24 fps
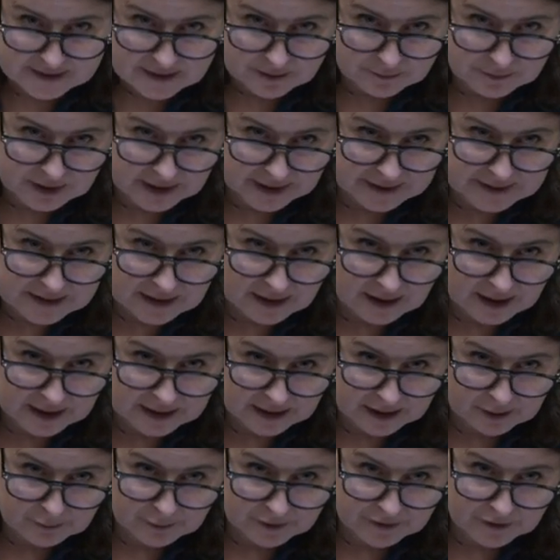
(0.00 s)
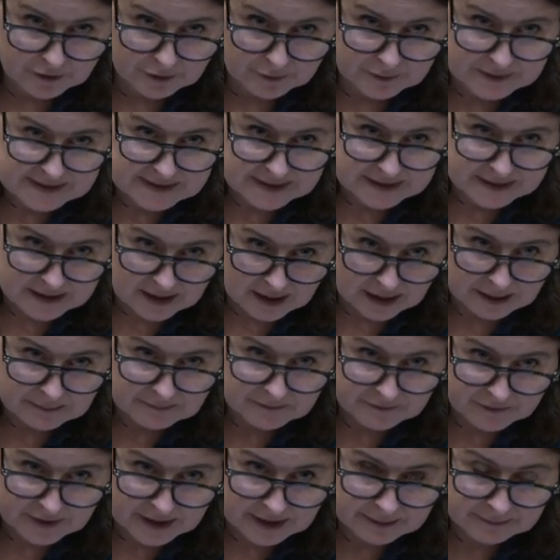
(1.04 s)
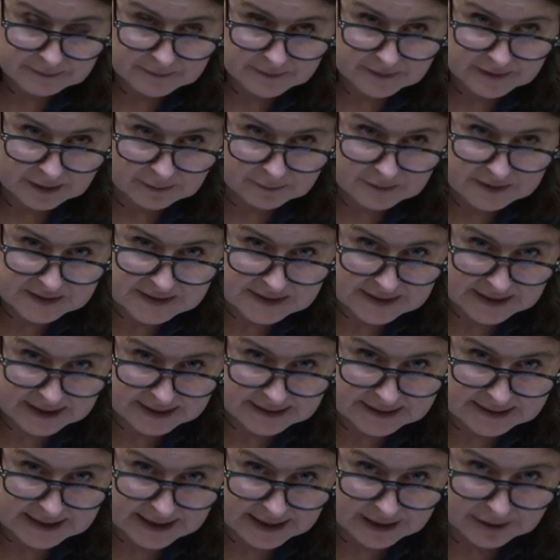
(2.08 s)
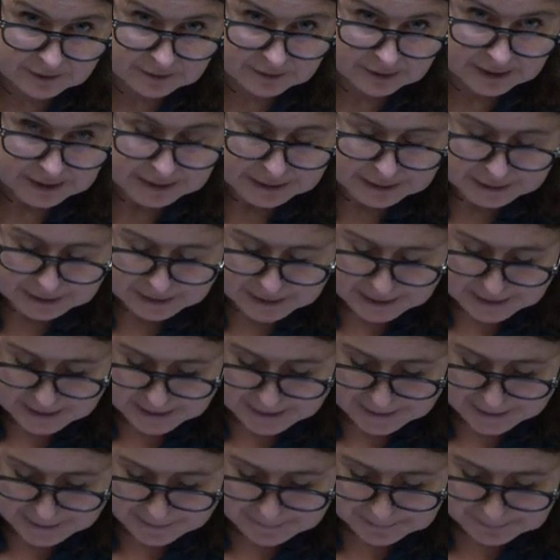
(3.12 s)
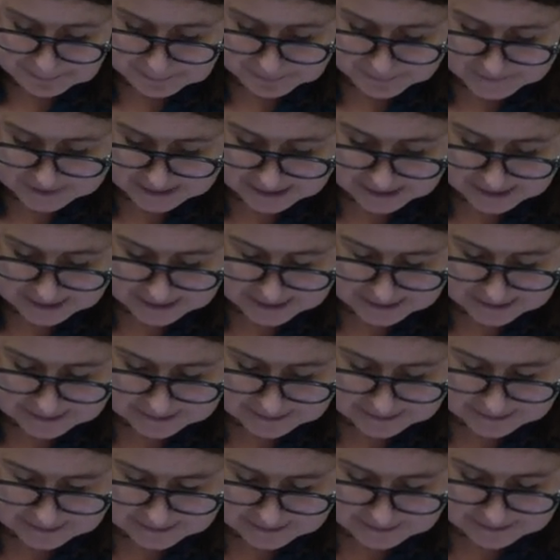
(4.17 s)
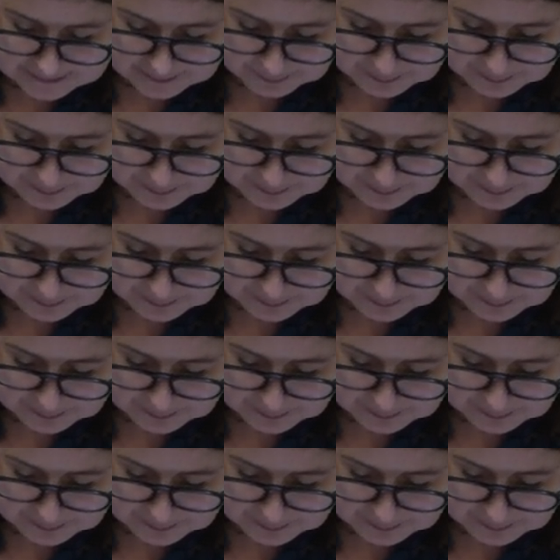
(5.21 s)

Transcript: I would like to highlight with you is the time frame that was set down. Um, the